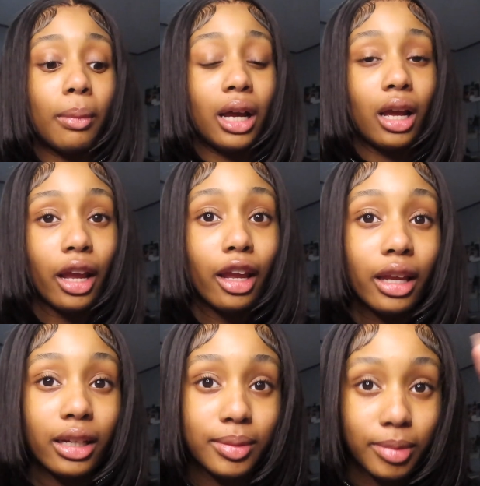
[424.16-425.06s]
My
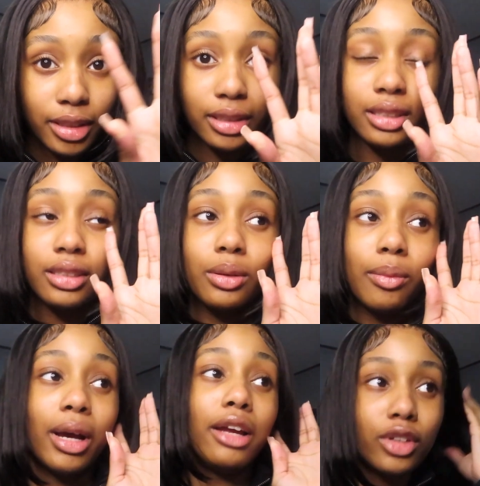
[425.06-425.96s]
experience with
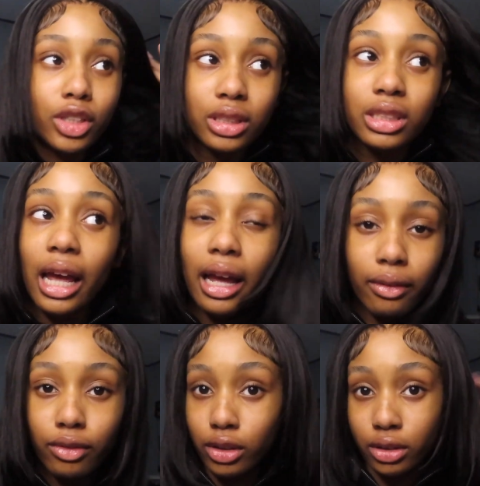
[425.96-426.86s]
my first
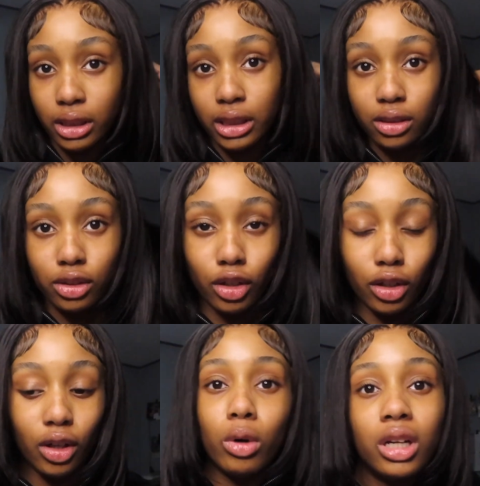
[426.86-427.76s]
ever
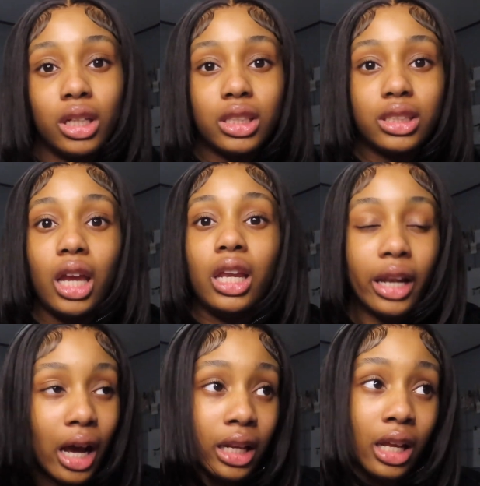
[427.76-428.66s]
install was a
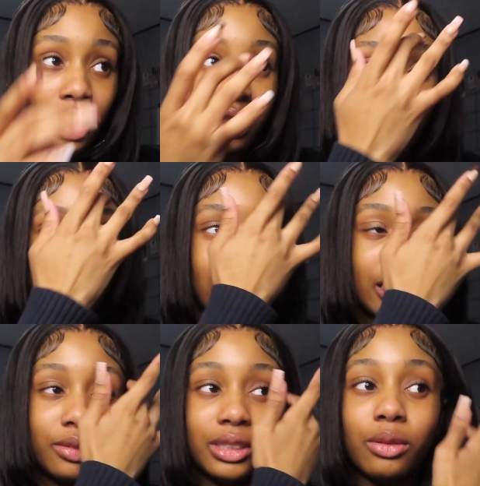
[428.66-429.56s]
9 out of 10.
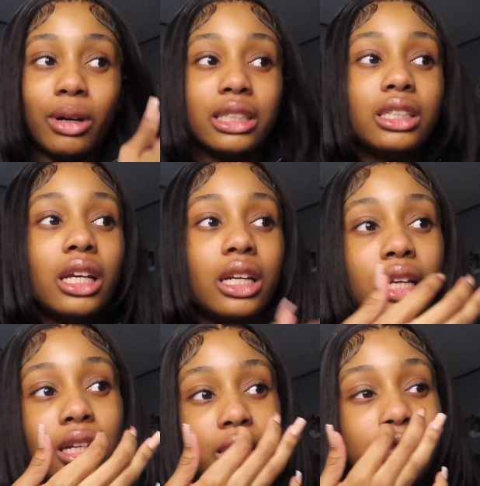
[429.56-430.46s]
And the reason why I say a
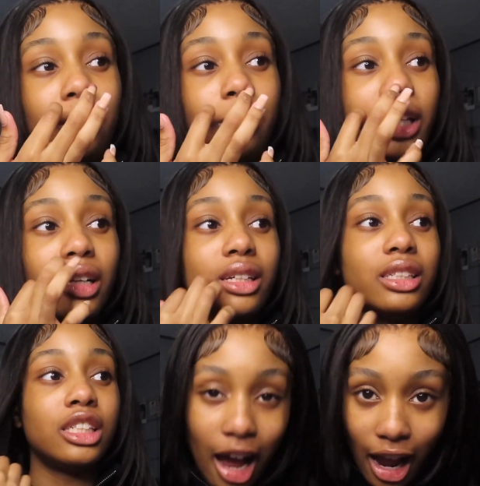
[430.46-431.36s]
9 out of 10
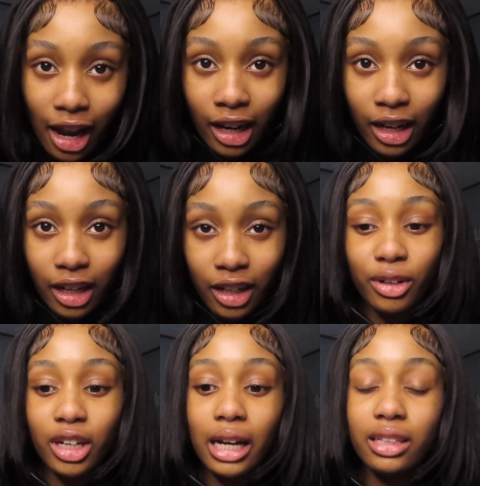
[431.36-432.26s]
because I
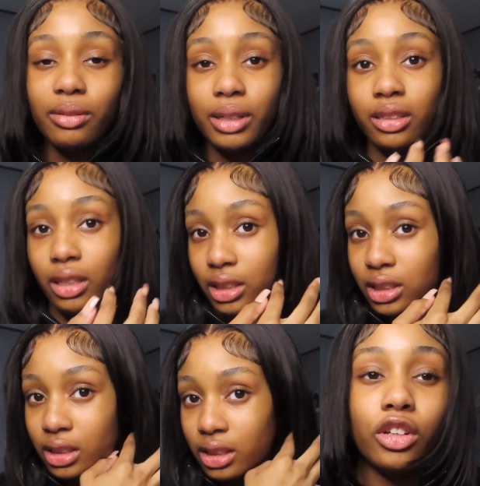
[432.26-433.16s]
forgot the
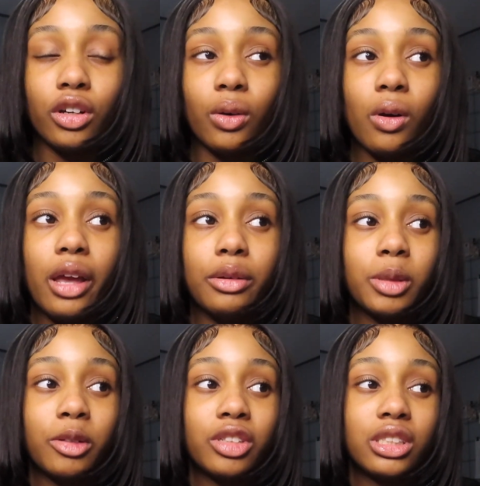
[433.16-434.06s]
foundation. You know, it was
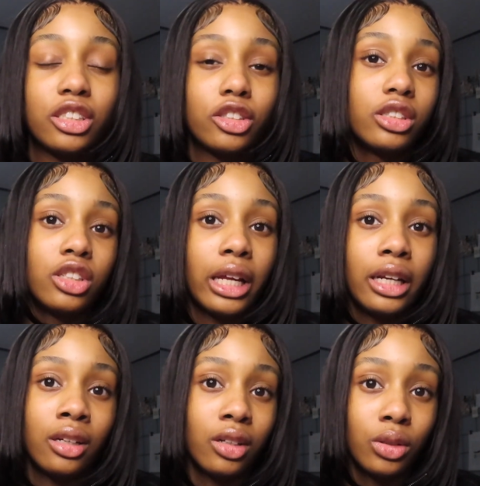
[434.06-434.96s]
my first install, so I
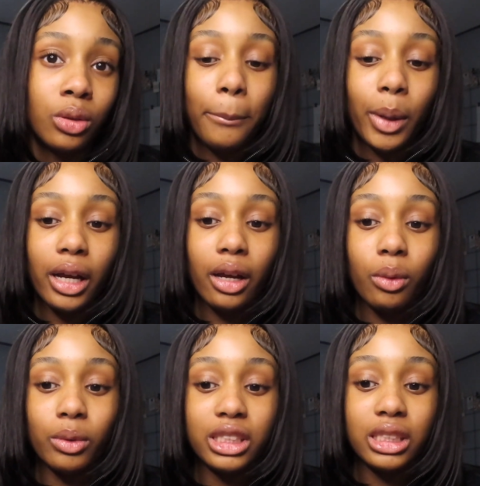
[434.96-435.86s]
didn't know. But
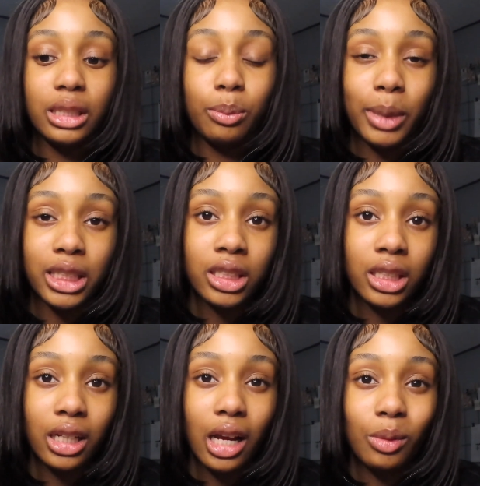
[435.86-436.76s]
when she mentioned
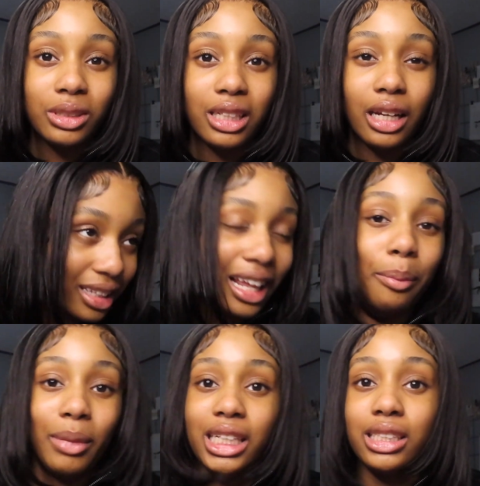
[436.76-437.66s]
it, I was like, that
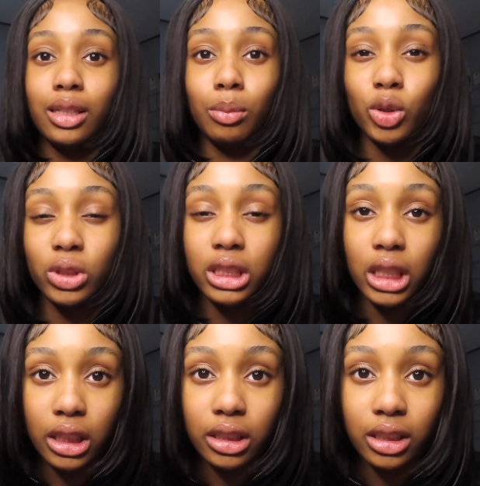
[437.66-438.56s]
makes the most
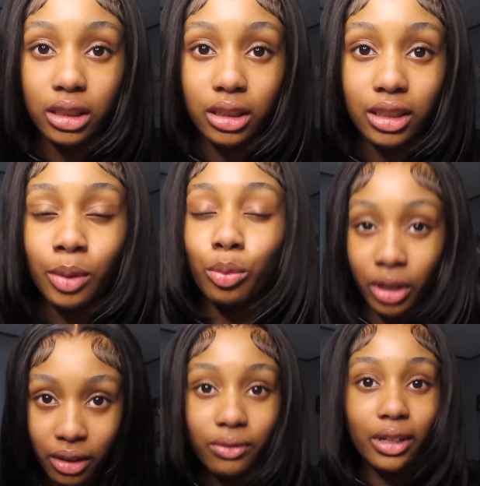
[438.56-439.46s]
sense to
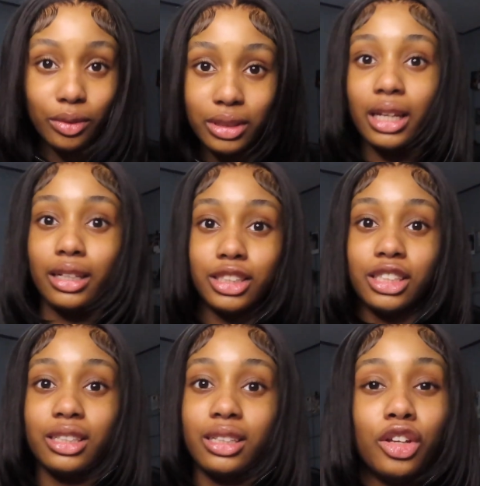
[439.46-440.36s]
bring foundation,
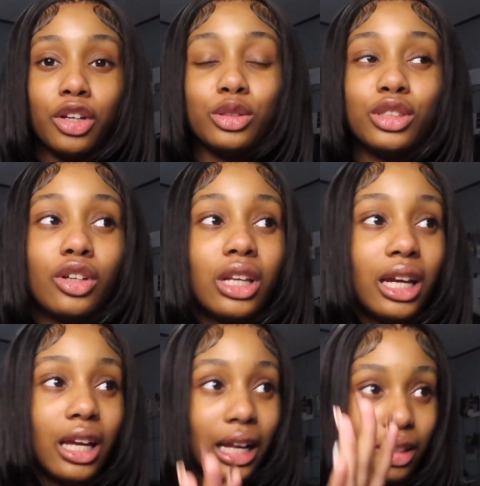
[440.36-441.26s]
you know? So
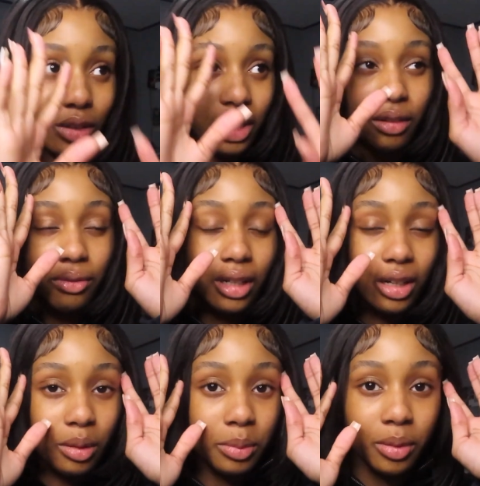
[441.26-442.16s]
like, I low-key
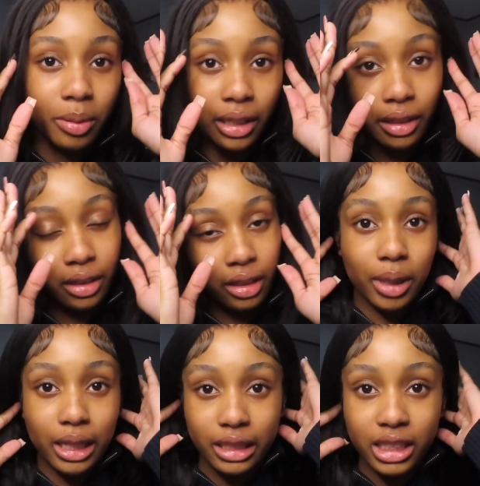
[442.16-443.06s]
felt unprepared,
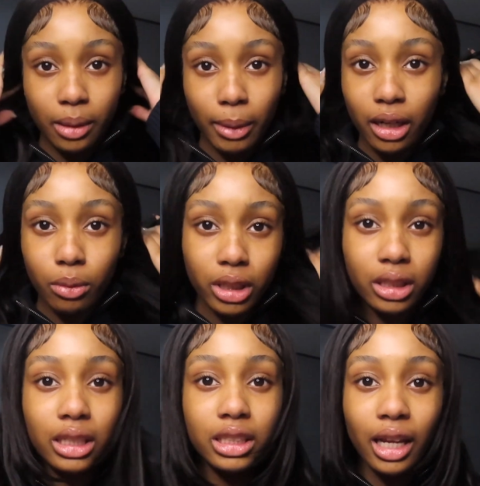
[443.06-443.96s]
but she made it work.
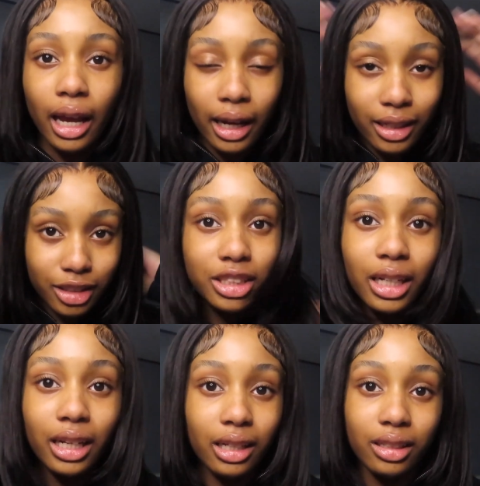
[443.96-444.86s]
Like, she had
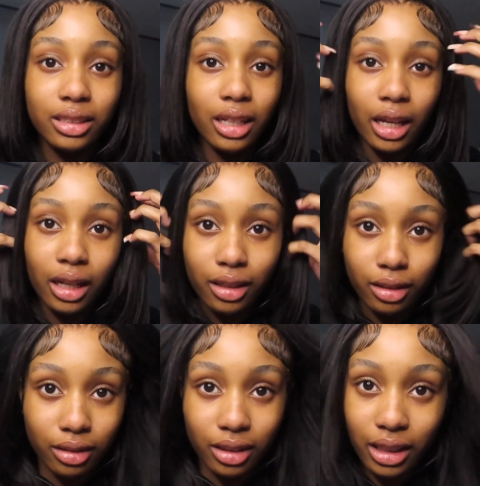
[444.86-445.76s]
shades
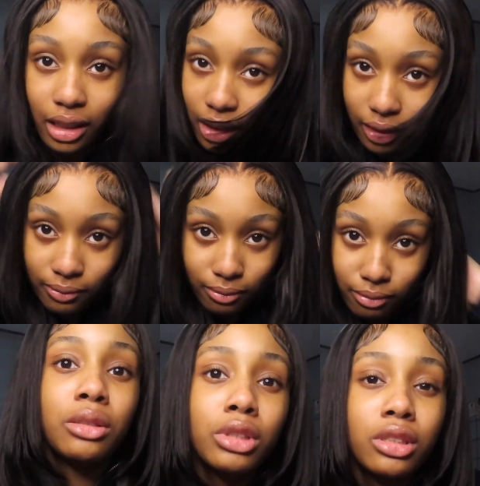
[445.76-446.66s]
and look at it.
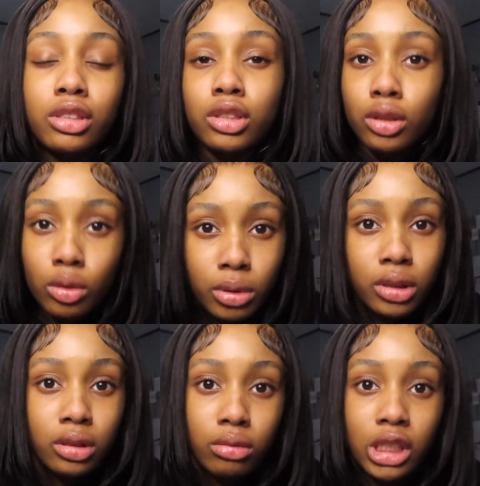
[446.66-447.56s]
She was super
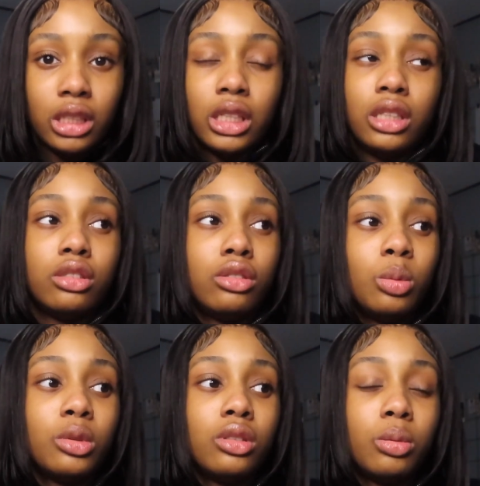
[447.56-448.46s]
sweet, like
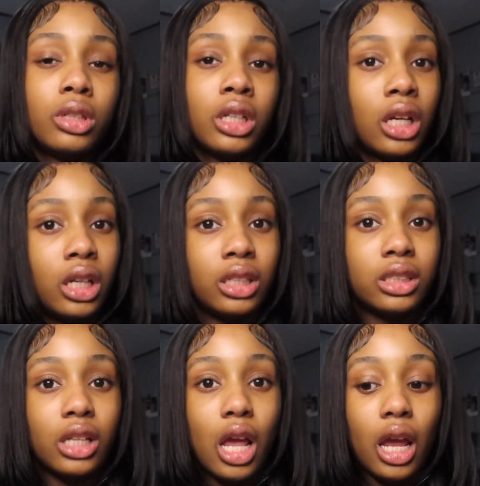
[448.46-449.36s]
super, super nice.